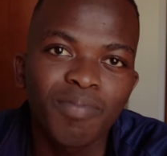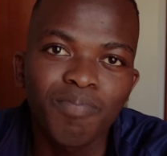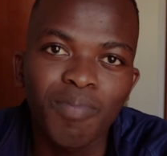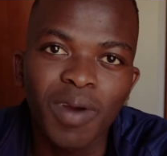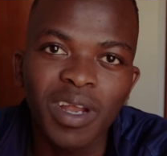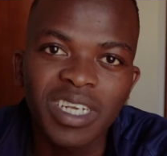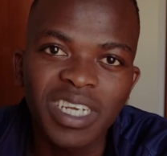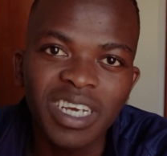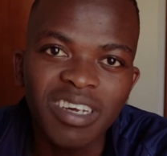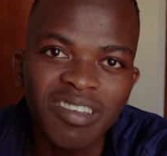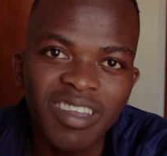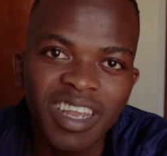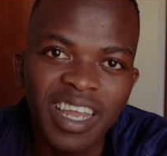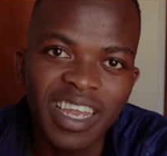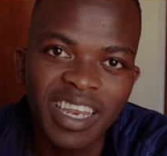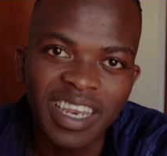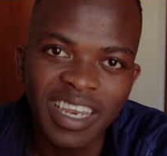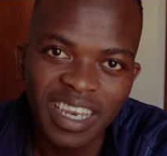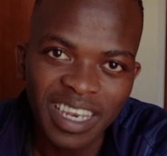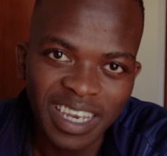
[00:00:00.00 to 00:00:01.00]
but just
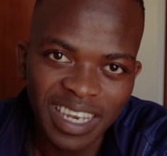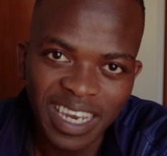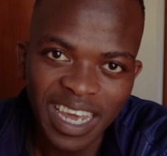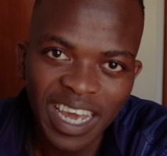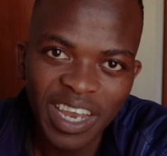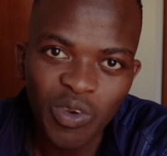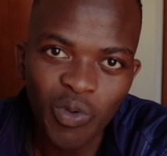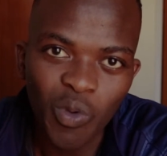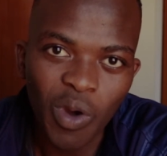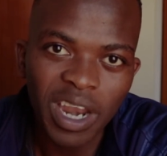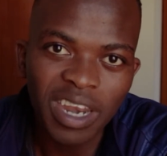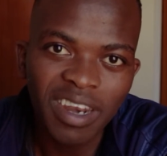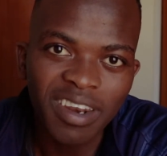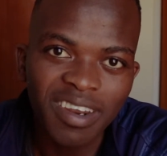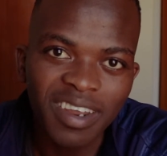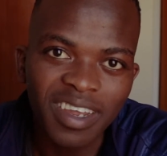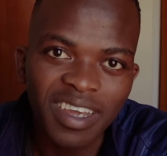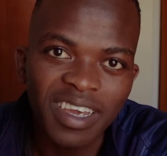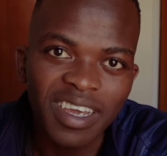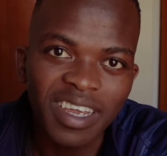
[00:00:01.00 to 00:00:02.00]
learn that one
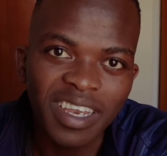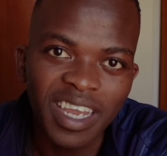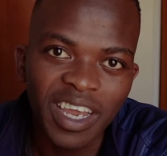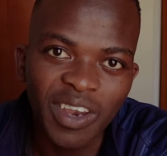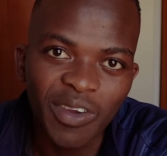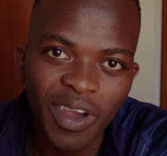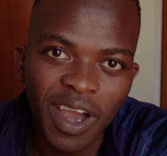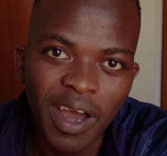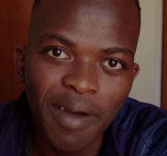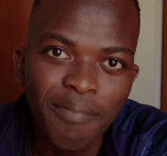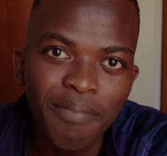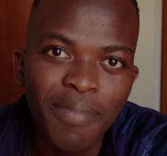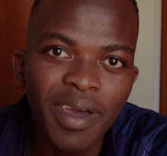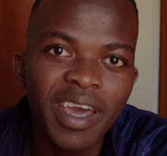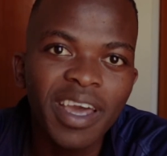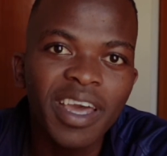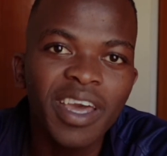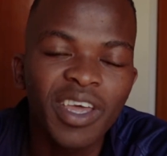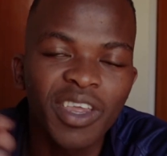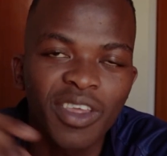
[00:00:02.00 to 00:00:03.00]
trick. Then you come
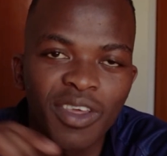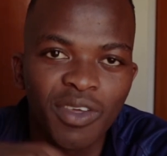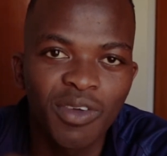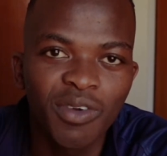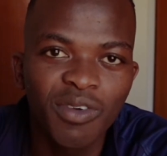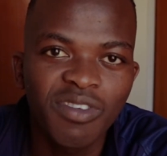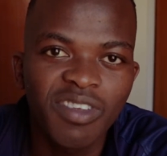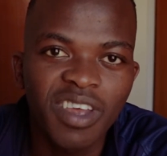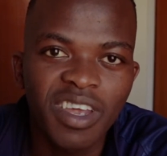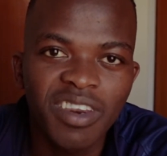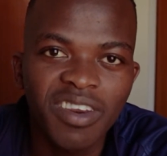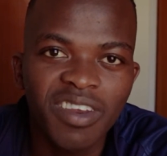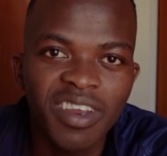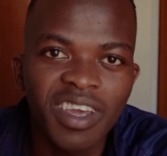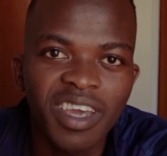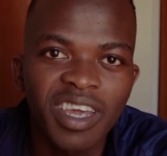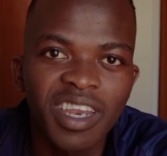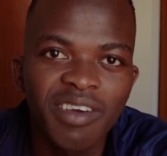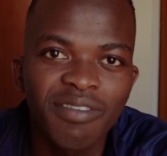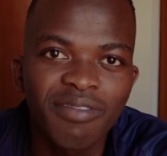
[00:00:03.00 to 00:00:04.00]
back, you use that
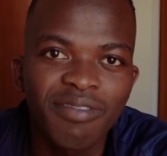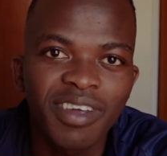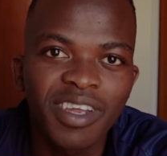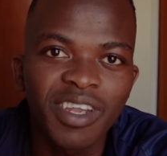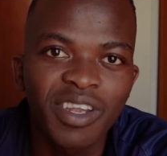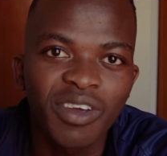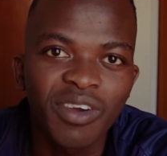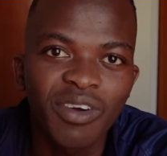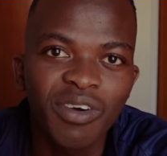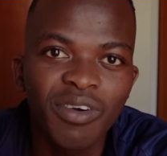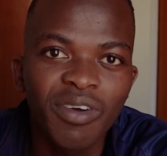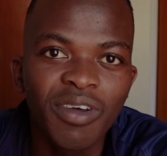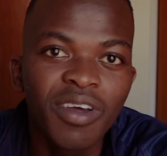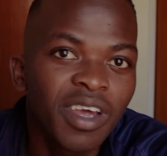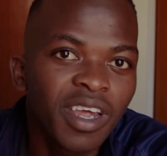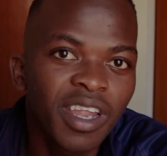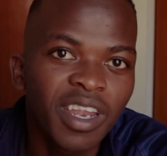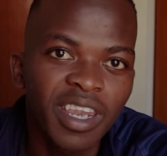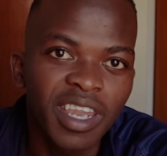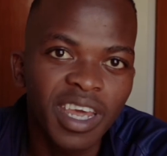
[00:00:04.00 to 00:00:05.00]
trick in a video,
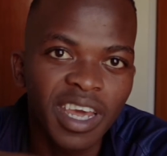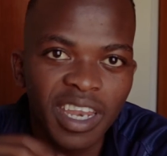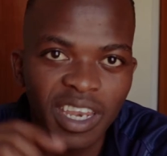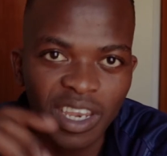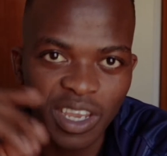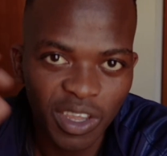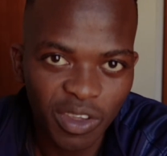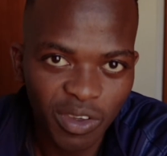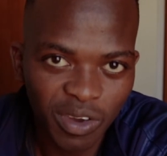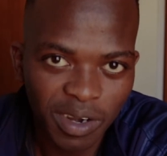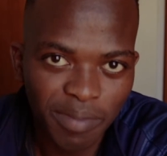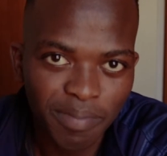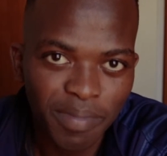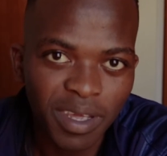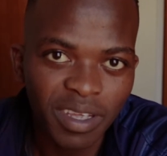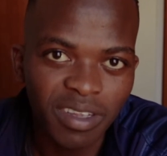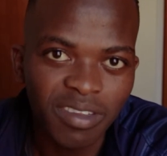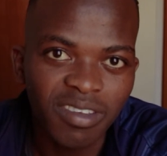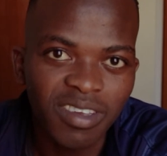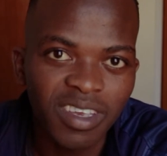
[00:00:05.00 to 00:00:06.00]
then you
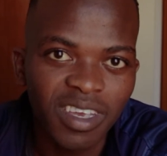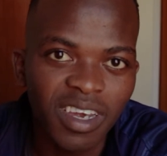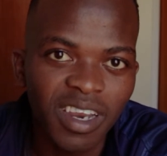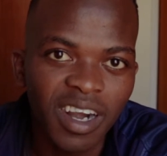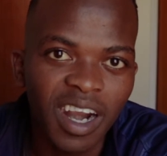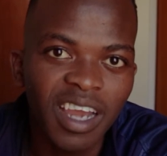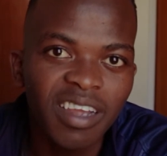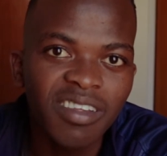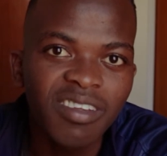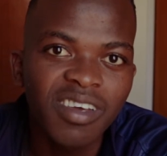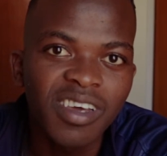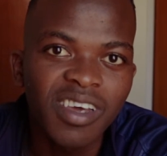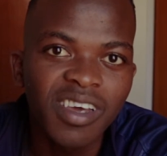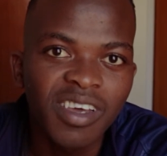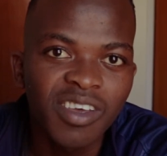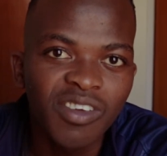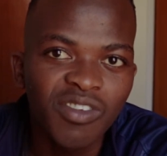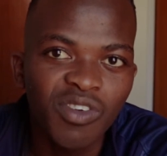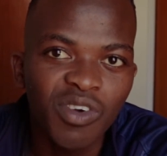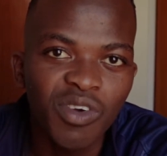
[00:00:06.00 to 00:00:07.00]
repeat, right?
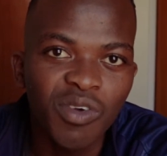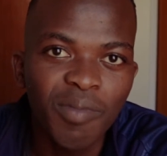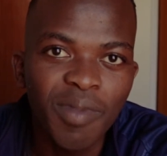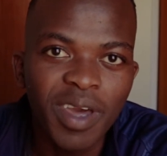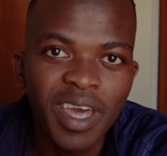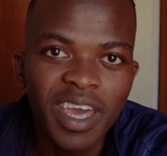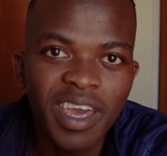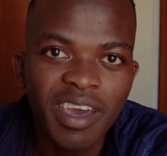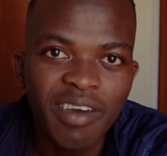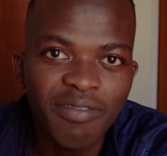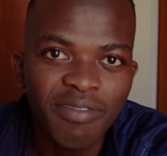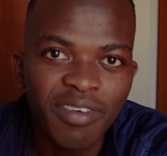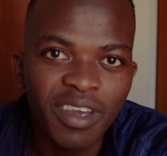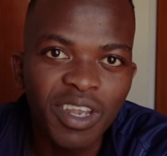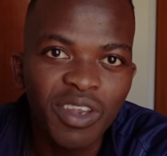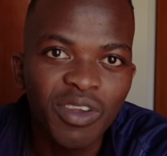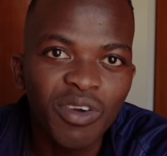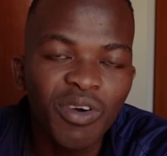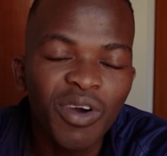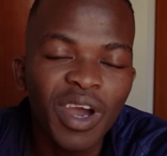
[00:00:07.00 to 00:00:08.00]
So you're making a
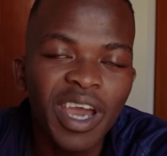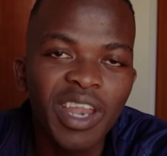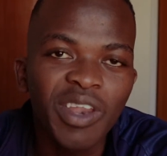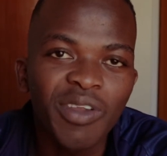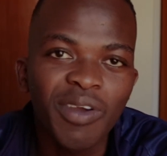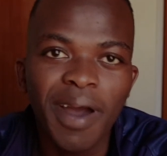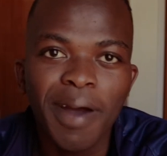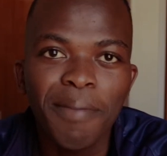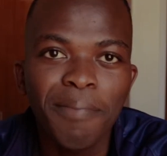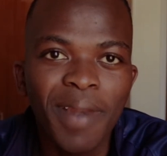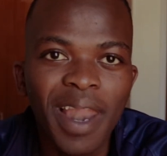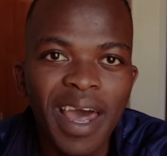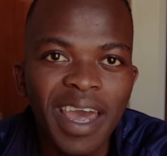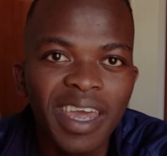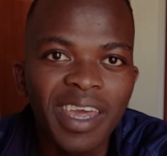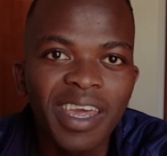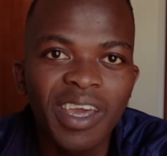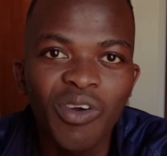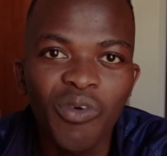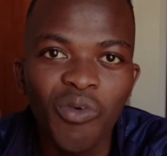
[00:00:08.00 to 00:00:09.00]
video and you're
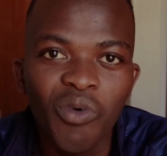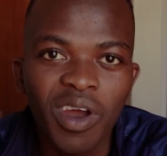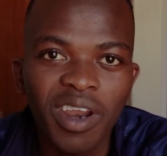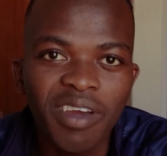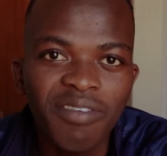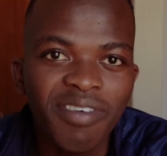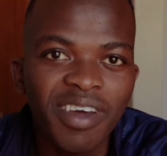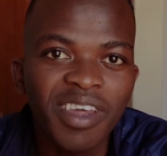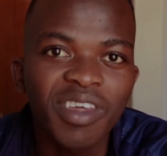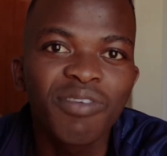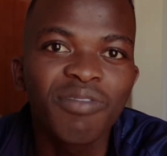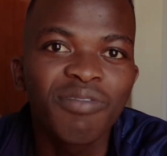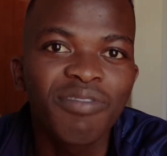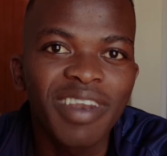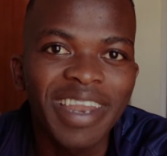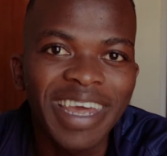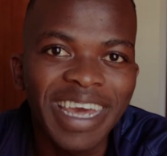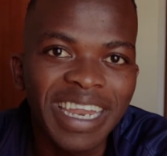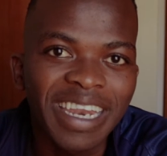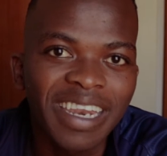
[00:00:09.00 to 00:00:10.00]
applying whatever you've
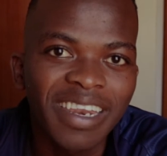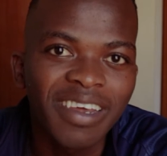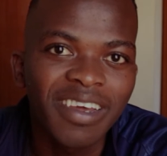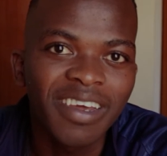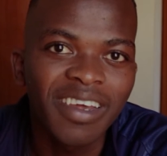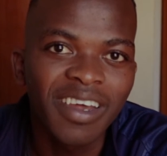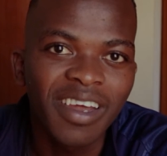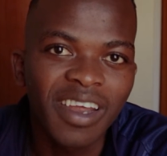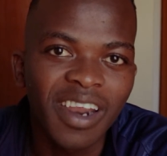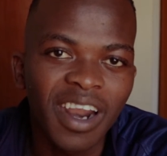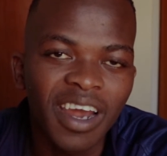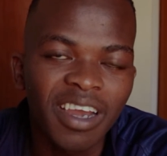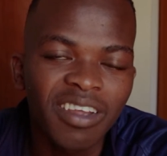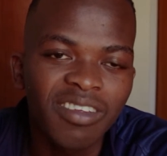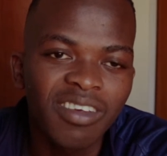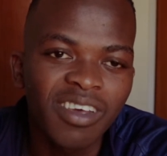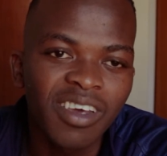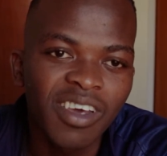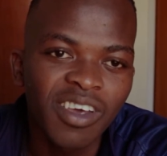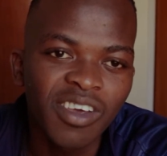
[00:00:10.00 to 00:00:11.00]
learned,
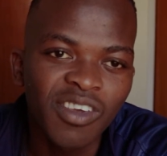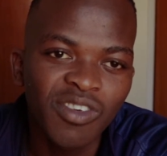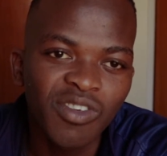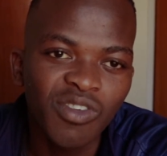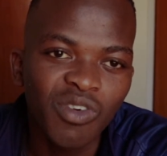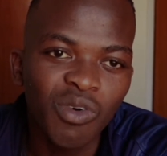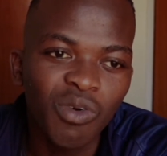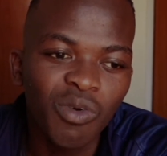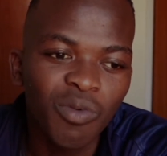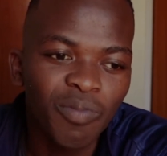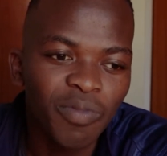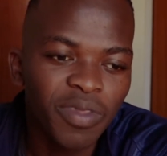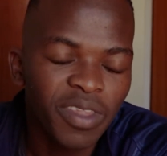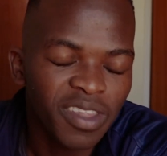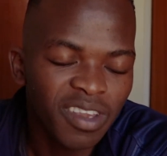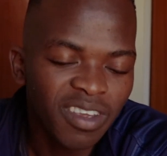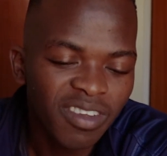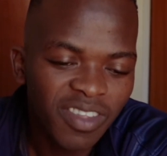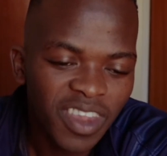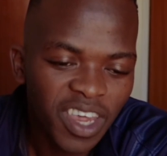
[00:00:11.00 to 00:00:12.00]
right? So
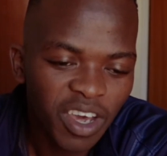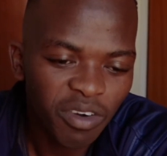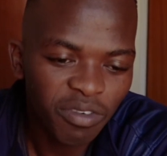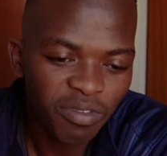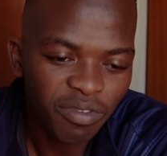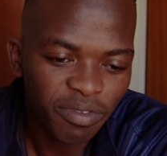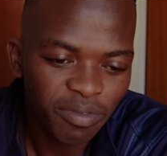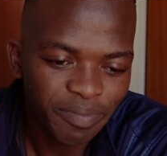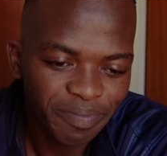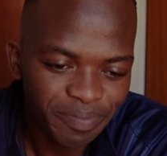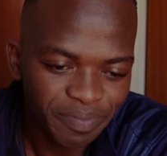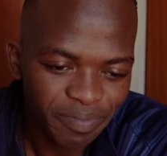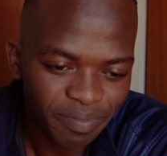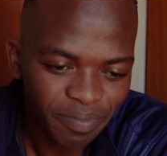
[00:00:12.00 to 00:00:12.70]
this thing of